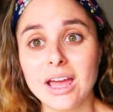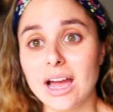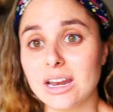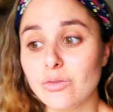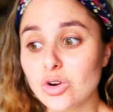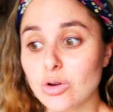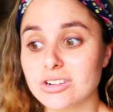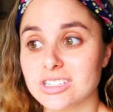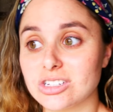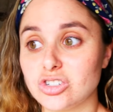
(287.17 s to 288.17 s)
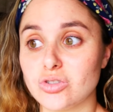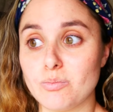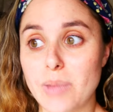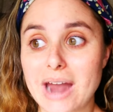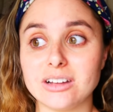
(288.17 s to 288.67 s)
I never noticed such a
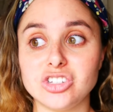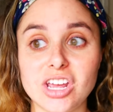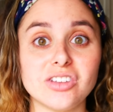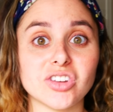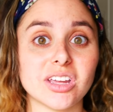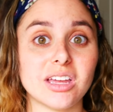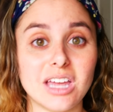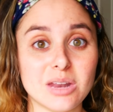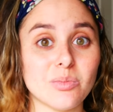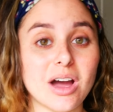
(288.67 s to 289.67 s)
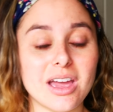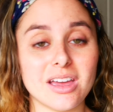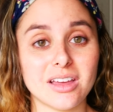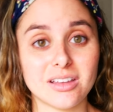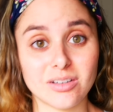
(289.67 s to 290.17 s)
dramatic change like in
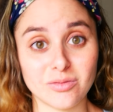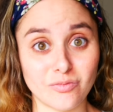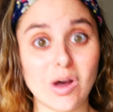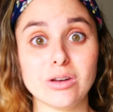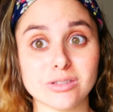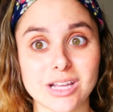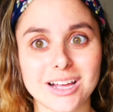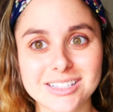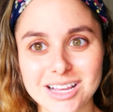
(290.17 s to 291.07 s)
my vital signs.